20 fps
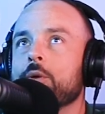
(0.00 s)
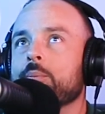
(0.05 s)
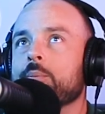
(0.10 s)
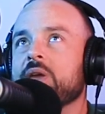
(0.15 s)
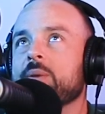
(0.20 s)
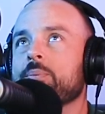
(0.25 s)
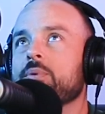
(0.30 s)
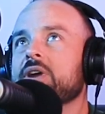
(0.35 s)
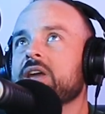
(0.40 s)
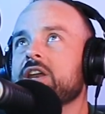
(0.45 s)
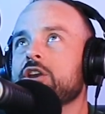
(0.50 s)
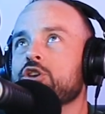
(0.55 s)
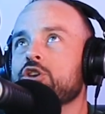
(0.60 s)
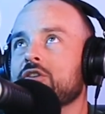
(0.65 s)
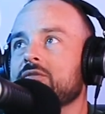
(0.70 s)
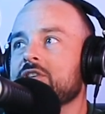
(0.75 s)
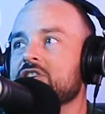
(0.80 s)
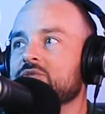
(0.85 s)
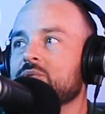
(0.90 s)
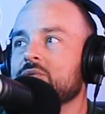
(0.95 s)
People get
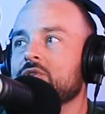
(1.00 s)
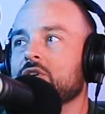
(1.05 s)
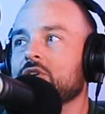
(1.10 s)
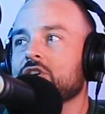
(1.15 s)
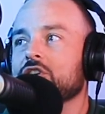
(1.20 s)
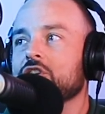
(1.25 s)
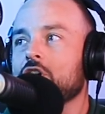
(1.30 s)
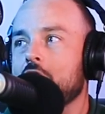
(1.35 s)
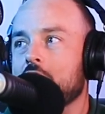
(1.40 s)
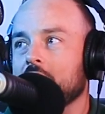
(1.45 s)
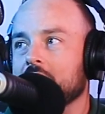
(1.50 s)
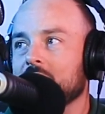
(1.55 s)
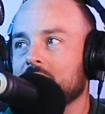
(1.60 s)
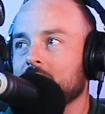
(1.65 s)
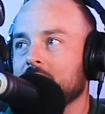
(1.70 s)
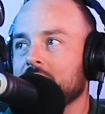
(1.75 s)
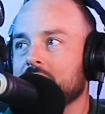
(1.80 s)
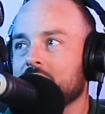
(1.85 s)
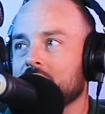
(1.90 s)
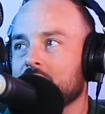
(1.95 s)
nervous when they're talking
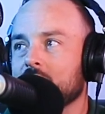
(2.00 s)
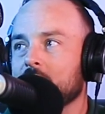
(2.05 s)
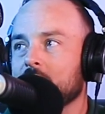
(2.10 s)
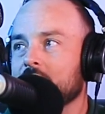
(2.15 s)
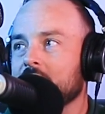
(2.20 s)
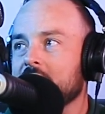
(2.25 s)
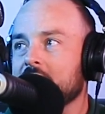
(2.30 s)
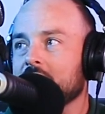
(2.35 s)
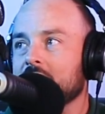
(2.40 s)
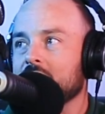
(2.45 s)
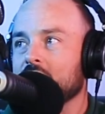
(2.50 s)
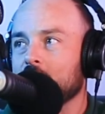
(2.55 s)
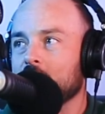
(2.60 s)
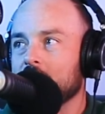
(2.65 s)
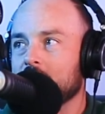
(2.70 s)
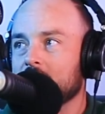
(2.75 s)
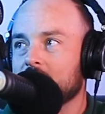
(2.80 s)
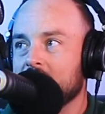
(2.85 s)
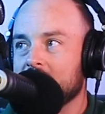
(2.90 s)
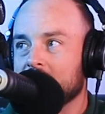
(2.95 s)
with you, when they're
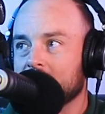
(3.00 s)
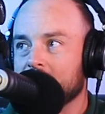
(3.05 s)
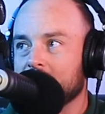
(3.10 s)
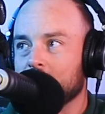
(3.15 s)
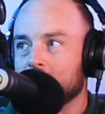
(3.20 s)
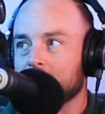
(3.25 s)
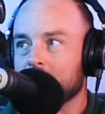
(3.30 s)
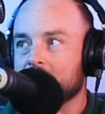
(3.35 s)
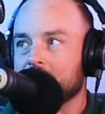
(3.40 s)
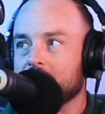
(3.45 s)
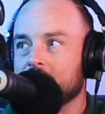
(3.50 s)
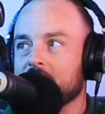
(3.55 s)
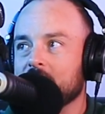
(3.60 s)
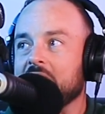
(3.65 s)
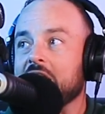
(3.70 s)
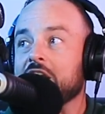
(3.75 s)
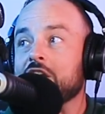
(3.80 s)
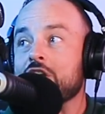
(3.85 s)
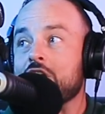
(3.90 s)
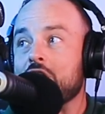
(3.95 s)
interviewing with you, and
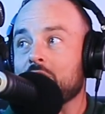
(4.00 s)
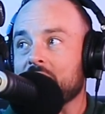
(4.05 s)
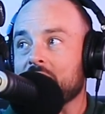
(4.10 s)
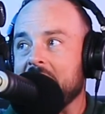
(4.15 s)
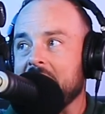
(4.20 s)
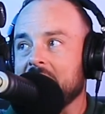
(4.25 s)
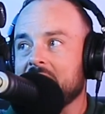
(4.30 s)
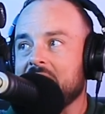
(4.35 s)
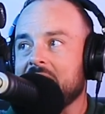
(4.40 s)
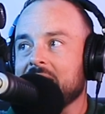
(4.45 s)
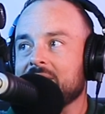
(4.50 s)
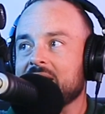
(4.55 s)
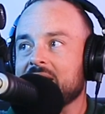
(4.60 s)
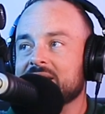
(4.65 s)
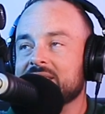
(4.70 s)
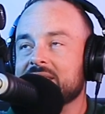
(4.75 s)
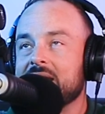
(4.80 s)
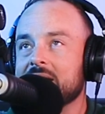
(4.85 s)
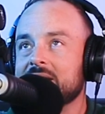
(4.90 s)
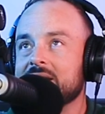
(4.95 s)
I know that. Sure. And they
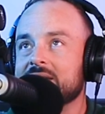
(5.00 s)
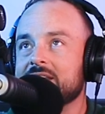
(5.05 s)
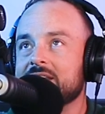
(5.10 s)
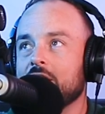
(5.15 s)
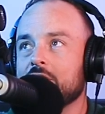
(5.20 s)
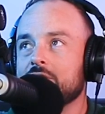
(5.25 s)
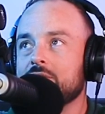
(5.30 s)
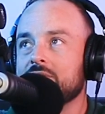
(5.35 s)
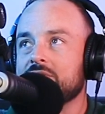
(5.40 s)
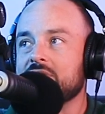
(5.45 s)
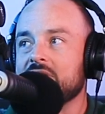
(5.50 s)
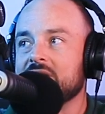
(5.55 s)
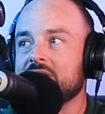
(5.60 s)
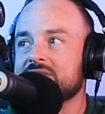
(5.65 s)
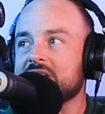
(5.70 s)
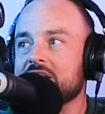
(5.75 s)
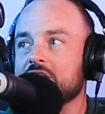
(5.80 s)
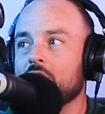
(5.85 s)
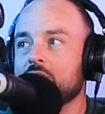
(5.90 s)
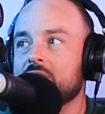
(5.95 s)
tend to tell you things
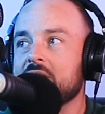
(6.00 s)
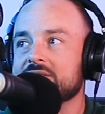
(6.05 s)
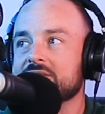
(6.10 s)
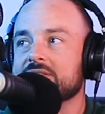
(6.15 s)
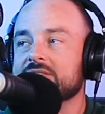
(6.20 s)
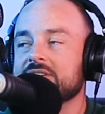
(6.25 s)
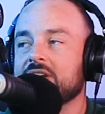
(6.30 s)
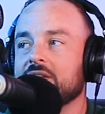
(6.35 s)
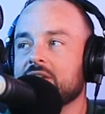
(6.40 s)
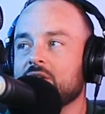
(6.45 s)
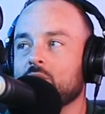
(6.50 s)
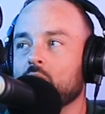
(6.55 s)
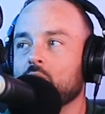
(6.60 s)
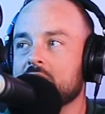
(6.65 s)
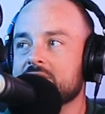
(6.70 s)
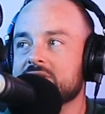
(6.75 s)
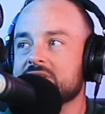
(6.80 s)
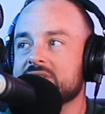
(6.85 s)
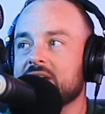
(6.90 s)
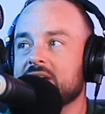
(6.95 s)
they don't necessarily
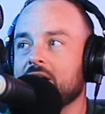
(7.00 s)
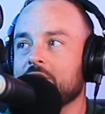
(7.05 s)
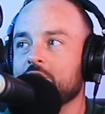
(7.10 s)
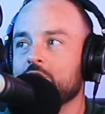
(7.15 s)
want to tell